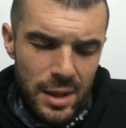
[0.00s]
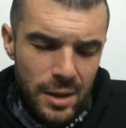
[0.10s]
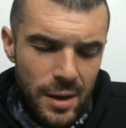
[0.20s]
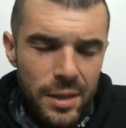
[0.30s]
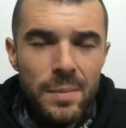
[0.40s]

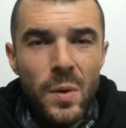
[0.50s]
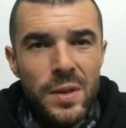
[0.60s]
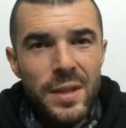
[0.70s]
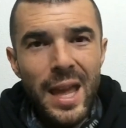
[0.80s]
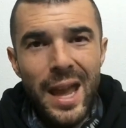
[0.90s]
they're nothing more
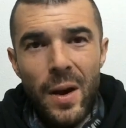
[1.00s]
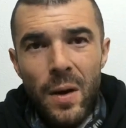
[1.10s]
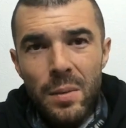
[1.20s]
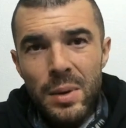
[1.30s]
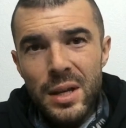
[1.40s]
than the
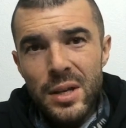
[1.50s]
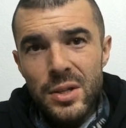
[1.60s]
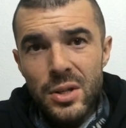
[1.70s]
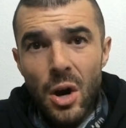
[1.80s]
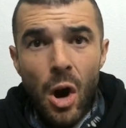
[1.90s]
hair,
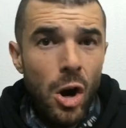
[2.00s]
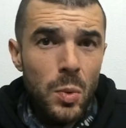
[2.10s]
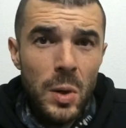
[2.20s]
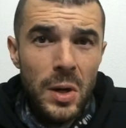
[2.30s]
because a hard